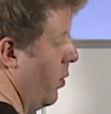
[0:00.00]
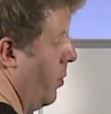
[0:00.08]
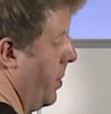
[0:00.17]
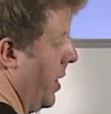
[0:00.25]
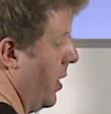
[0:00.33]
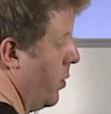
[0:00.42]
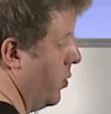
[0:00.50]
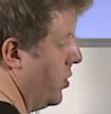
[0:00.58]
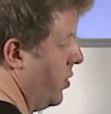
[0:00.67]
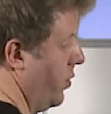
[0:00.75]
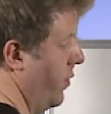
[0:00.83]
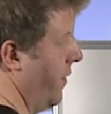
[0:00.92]
will be equal
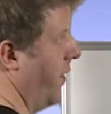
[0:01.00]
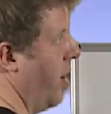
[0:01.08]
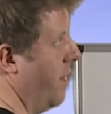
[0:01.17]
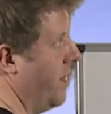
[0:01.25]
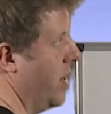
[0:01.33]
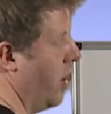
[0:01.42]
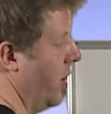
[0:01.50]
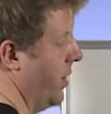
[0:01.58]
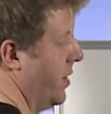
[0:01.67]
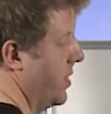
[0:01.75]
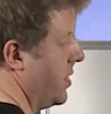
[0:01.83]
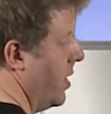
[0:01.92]
to
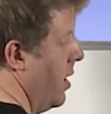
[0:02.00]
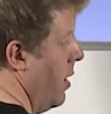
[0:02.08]
5/9